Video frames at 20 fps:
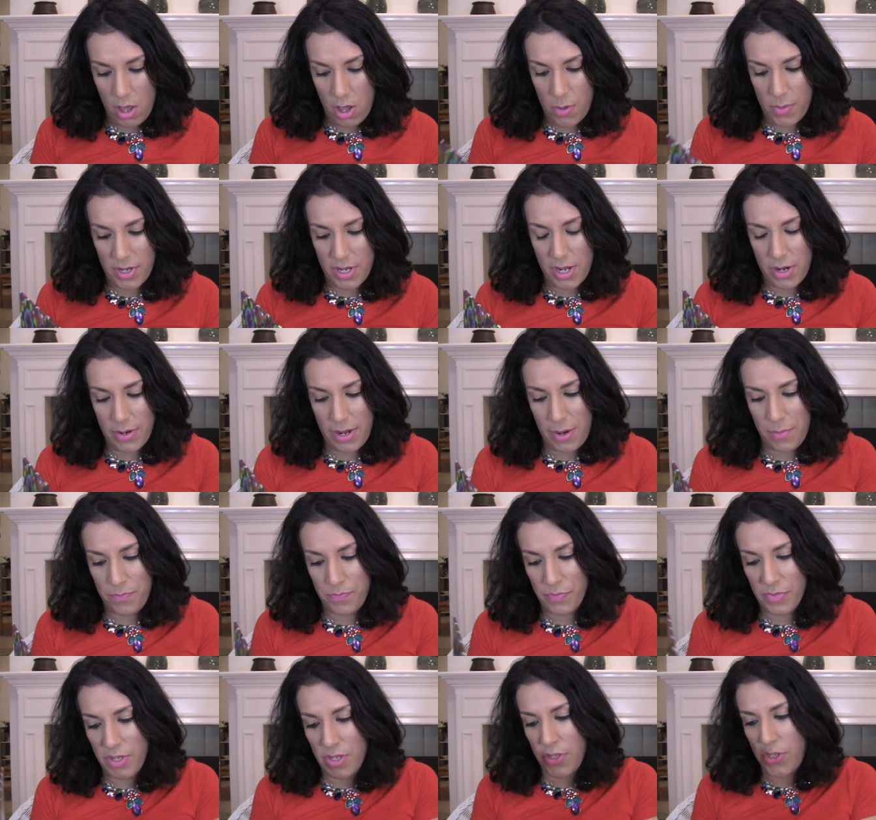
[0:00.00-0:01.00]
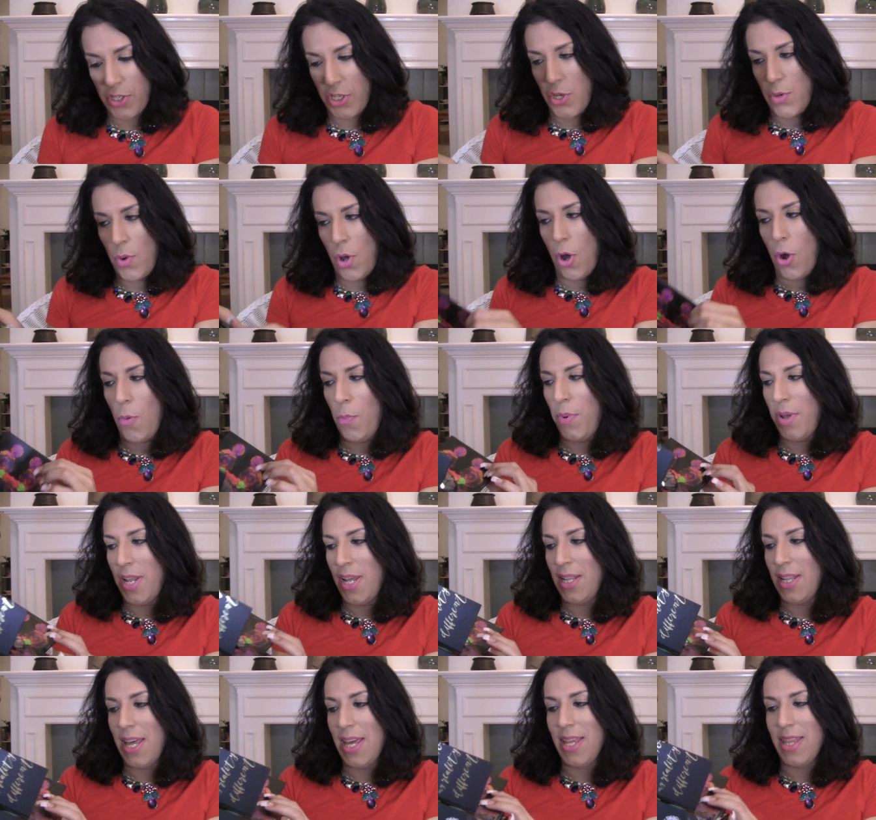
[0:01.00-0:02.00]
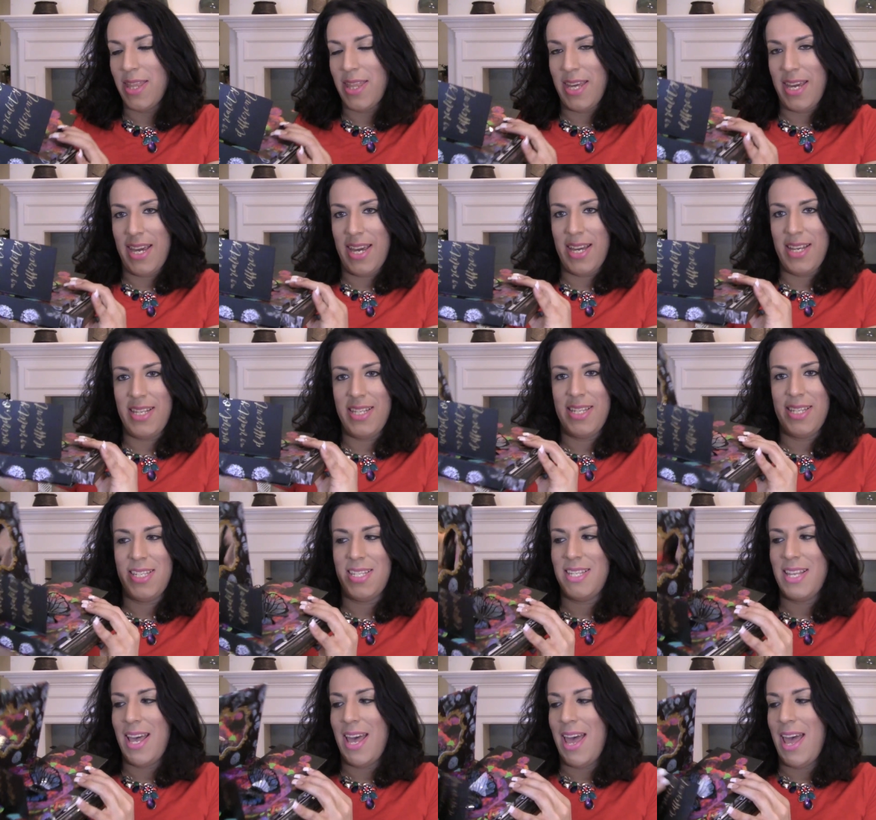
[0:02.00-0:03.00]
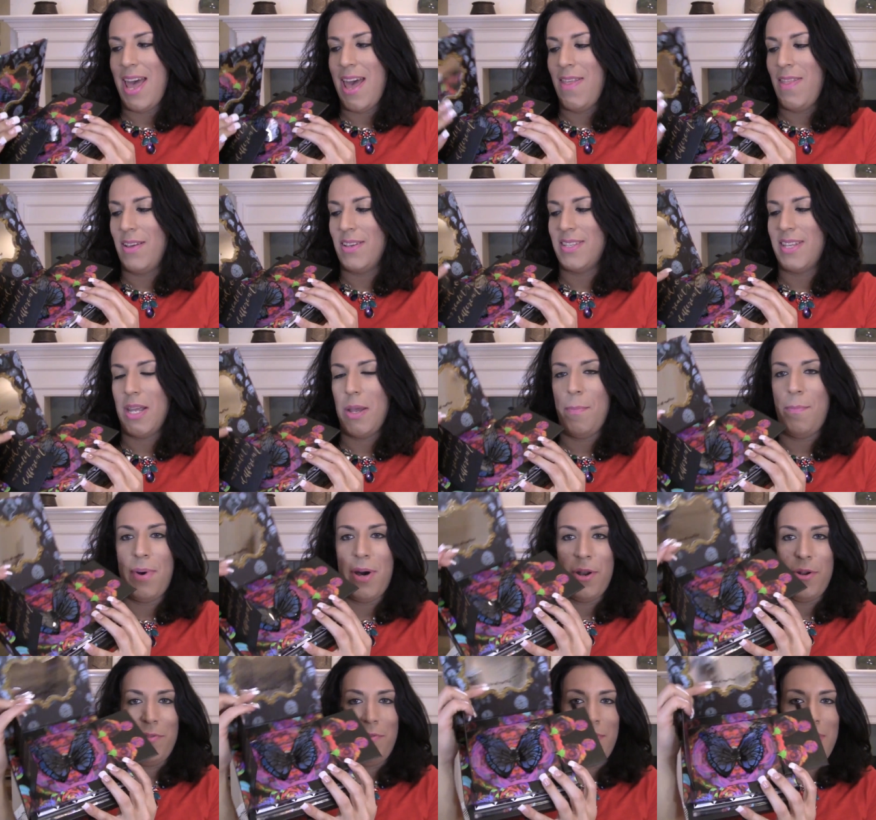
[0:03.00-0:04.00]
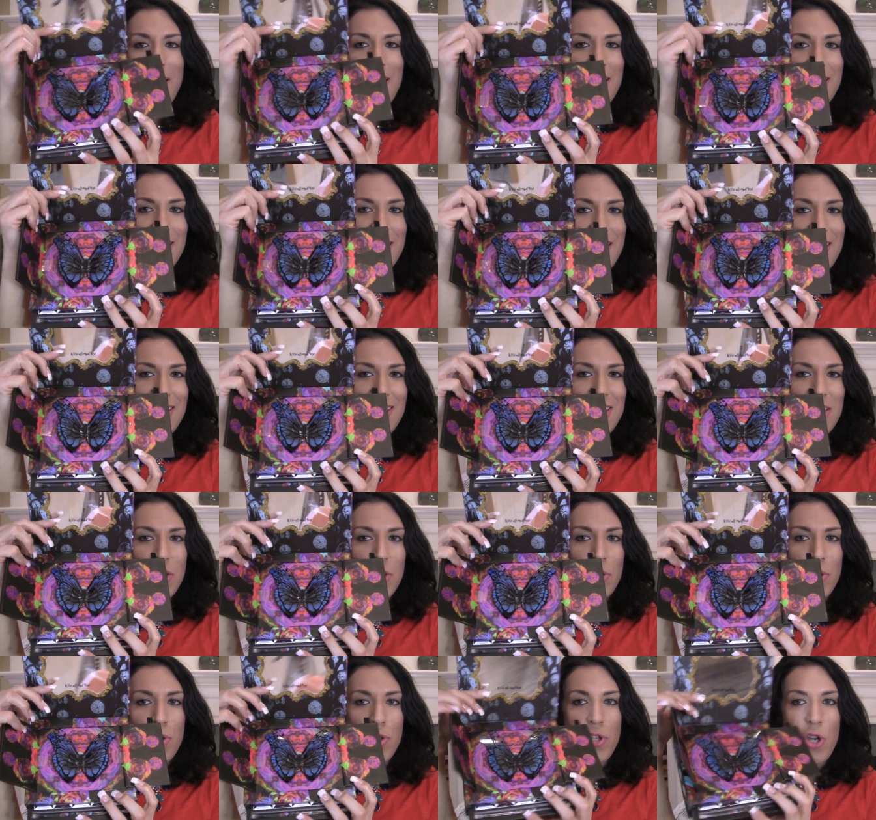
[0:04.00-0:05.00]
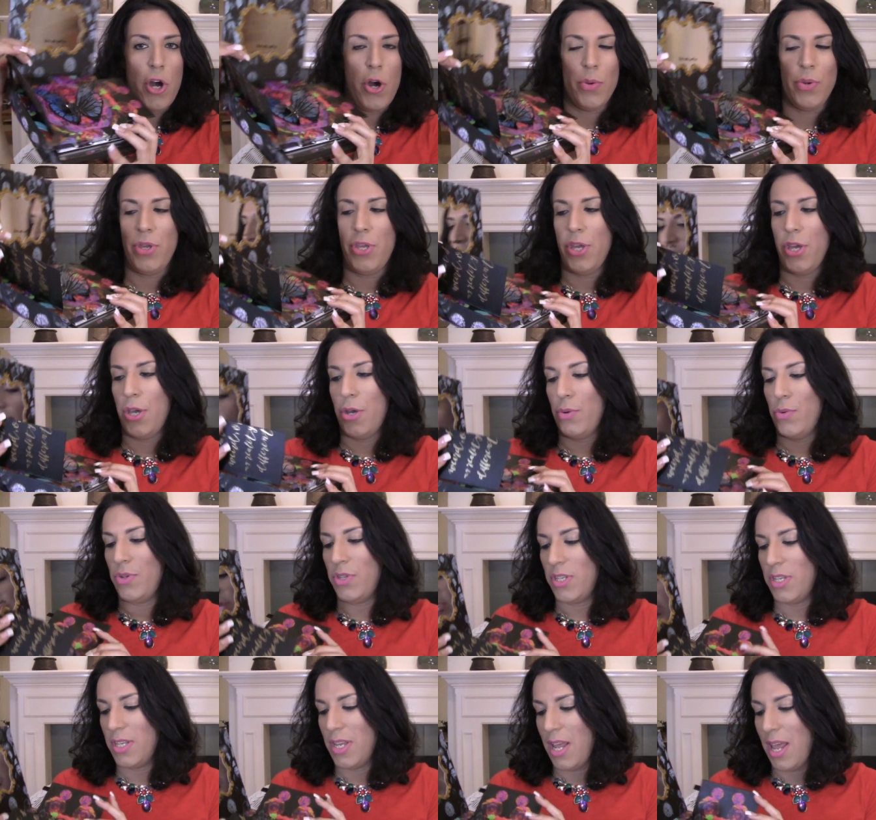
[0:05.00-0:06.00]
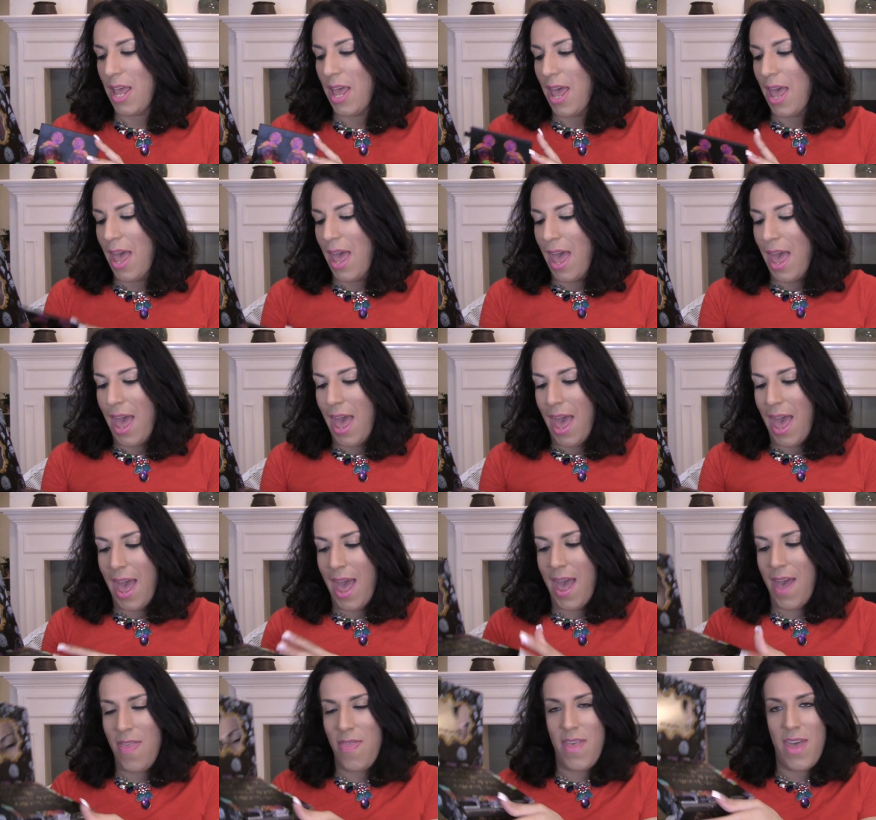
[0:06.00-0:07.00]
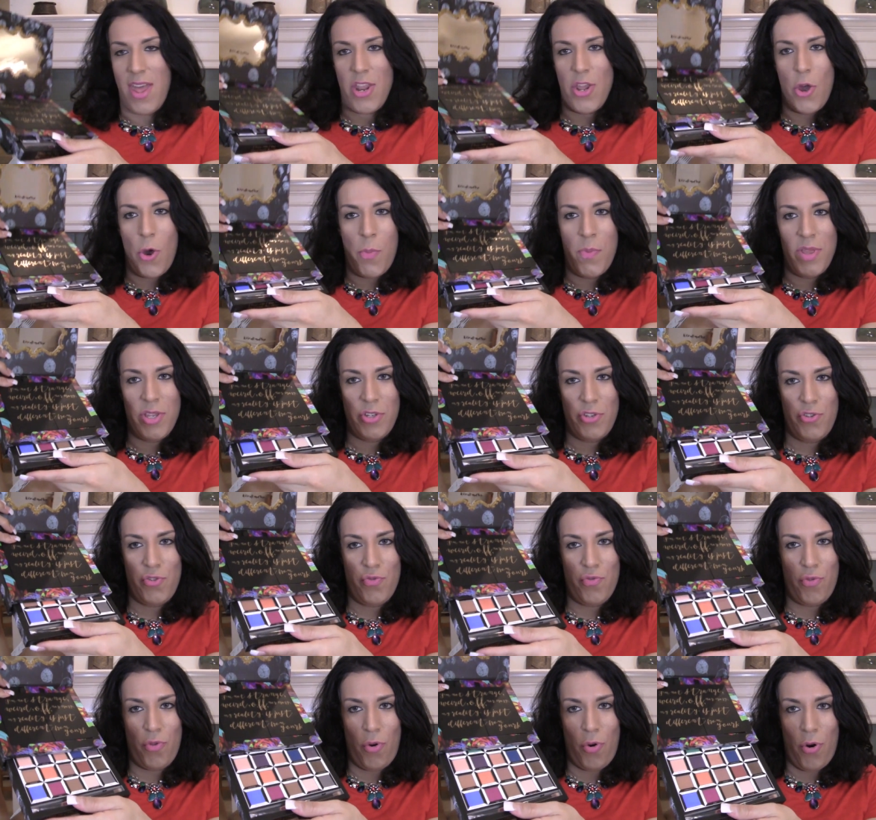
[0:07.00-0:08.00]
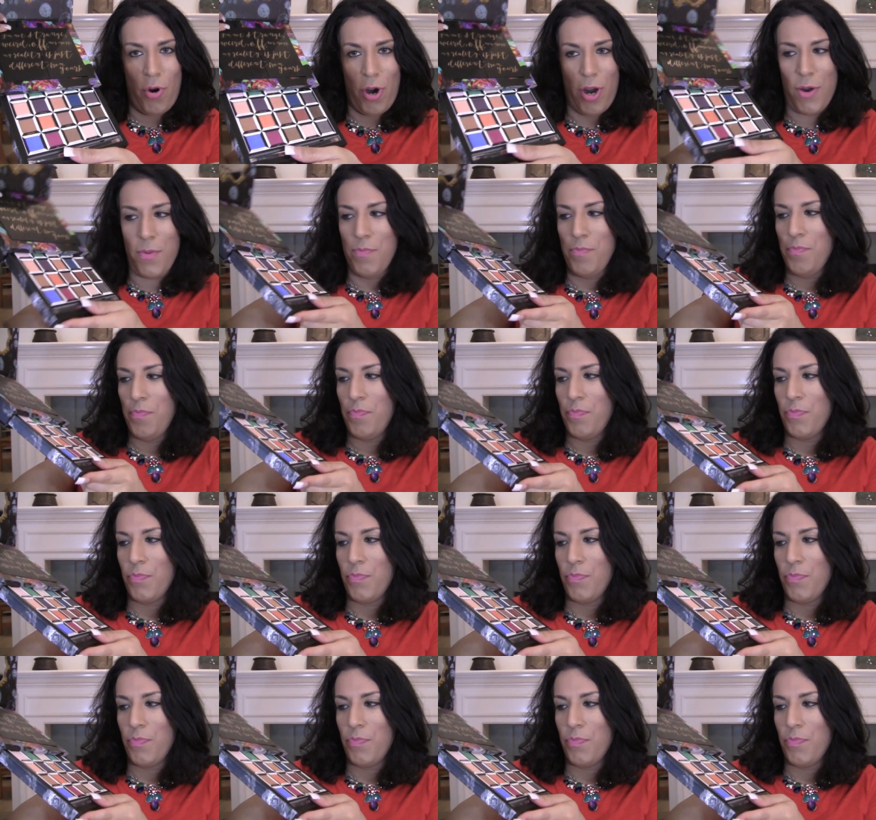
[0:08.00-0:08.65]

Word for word: Oh my god, okay. So you open it like this, and it's like a butterfly like this. It's so cute. And then you open this drawer,